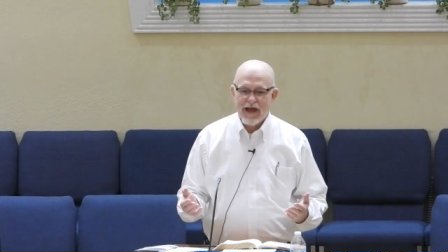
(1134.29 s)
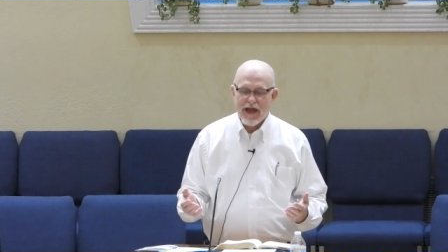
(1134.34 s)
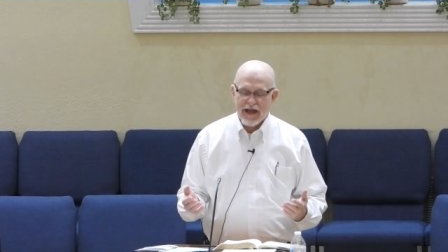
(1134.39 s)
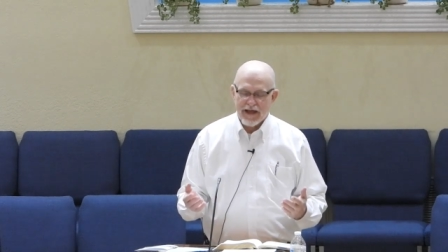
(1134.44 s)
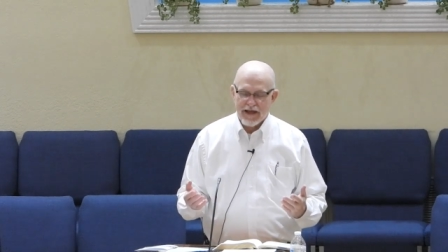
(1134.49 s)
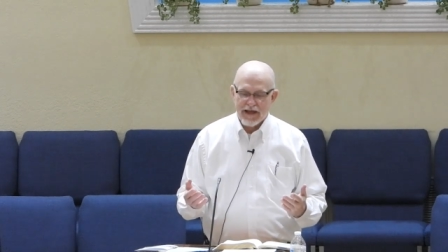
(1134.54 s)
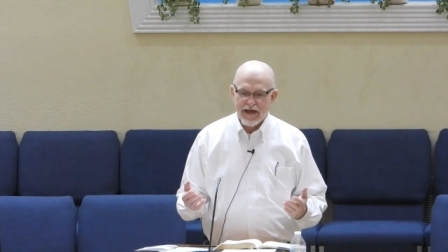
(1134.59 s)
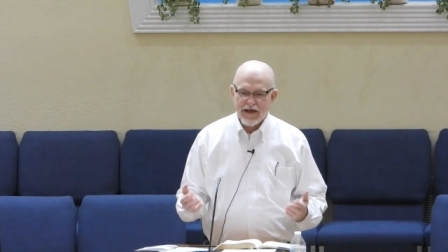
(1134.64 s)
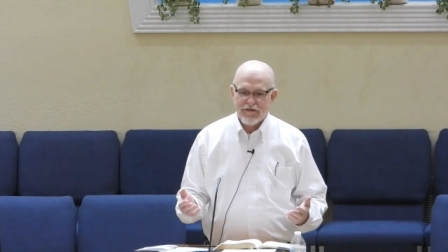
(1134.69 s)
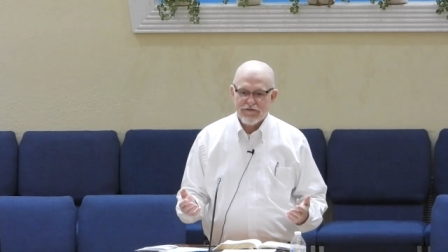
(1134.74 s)

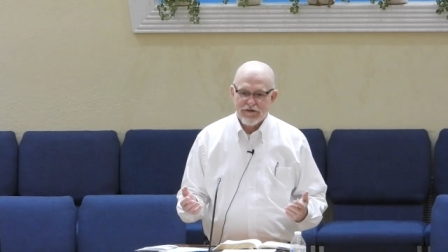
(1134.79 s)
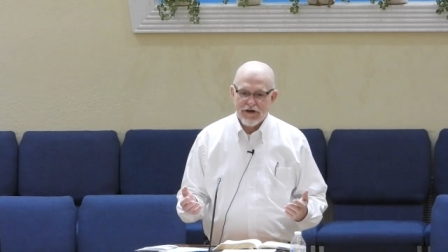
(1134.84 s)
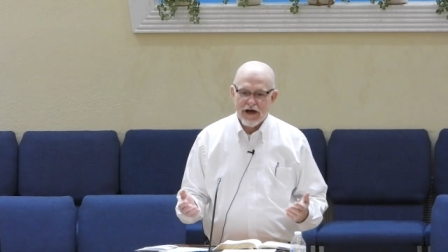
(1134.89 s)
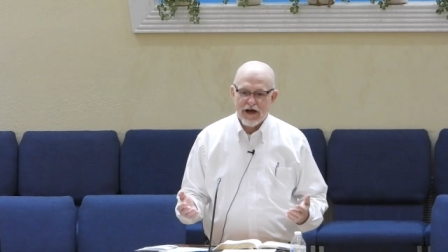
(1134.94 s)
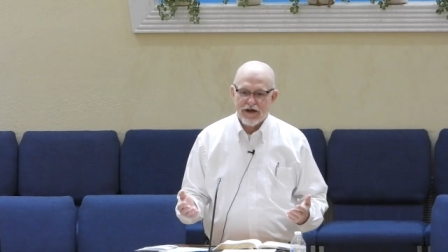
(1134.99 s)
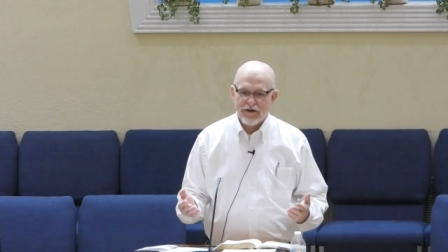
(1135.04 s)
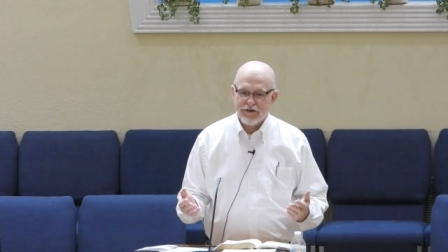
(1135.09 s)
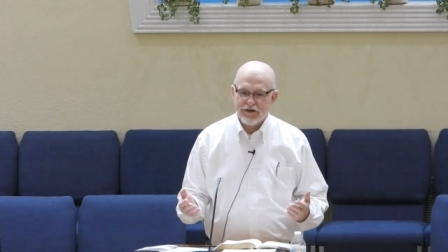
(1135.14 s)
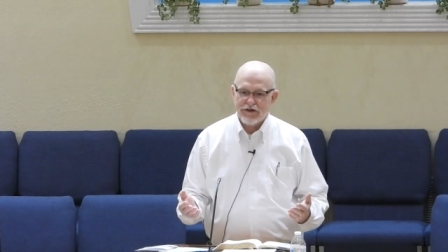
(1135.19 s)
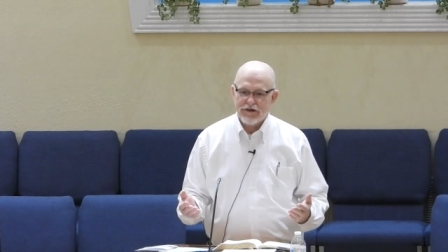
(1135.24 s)
And give
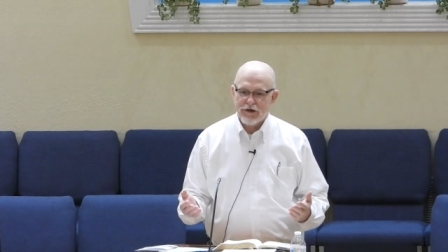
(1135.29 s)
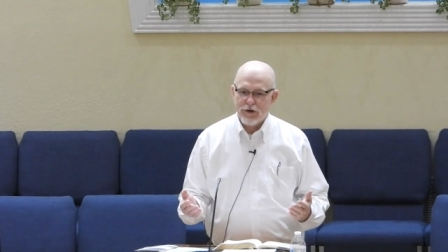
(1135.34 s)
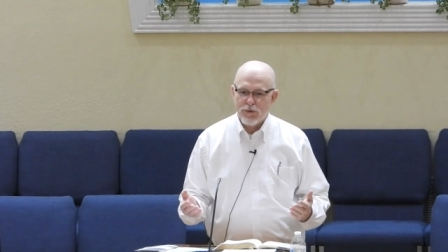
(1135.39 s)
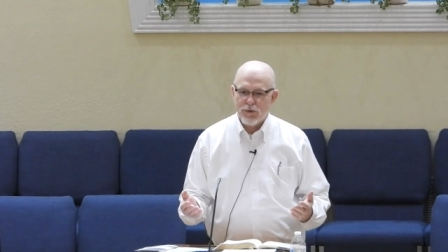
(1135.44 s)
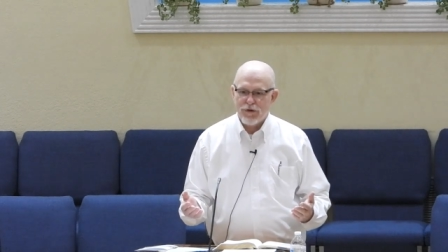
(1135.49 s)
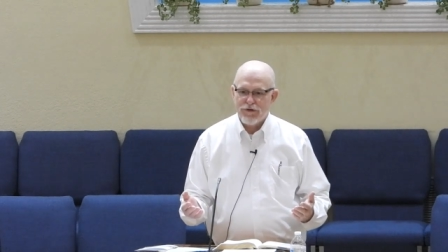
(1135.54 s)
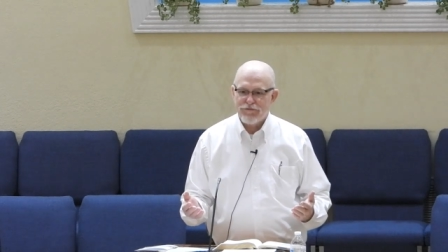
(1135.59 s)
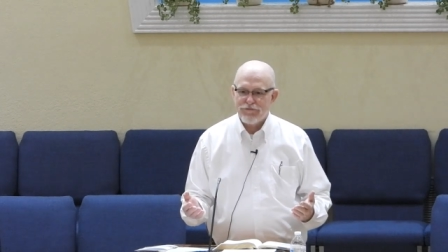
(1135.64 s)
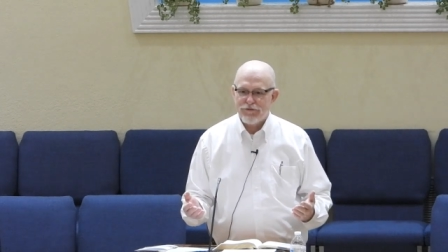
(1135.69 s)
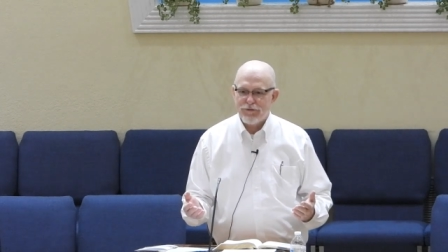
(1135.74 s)
God the
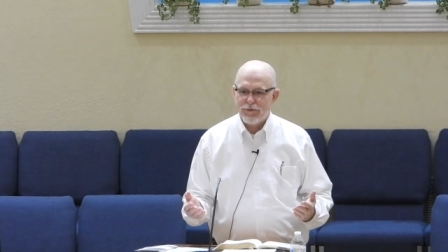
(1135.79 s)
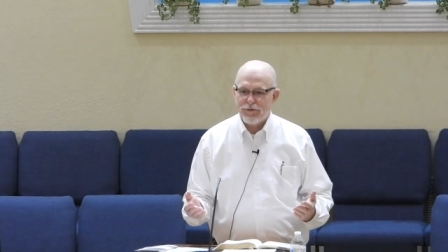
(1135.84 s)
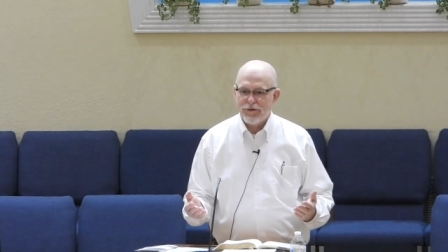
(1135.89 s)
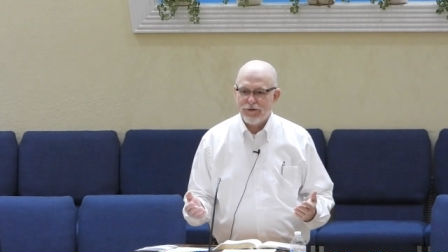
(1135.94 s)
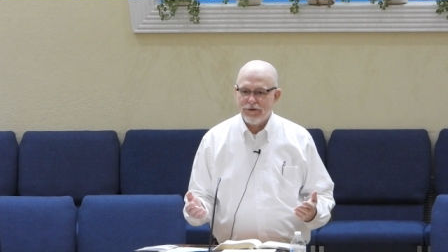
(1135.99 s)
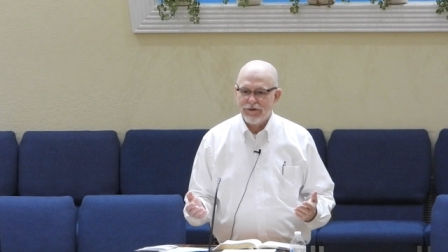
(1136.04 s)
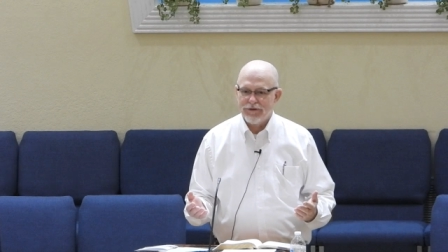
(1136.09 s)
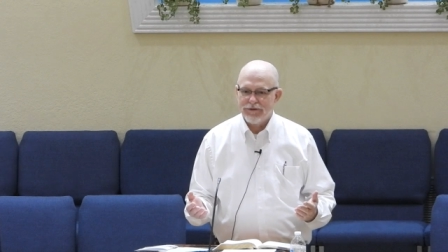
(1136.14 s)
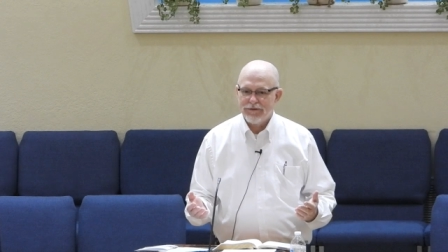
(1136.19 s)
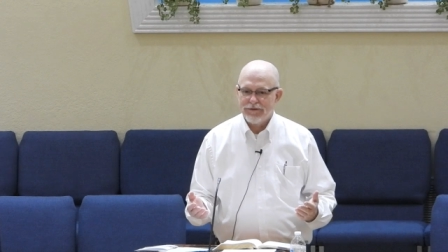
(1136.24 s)
glory for it.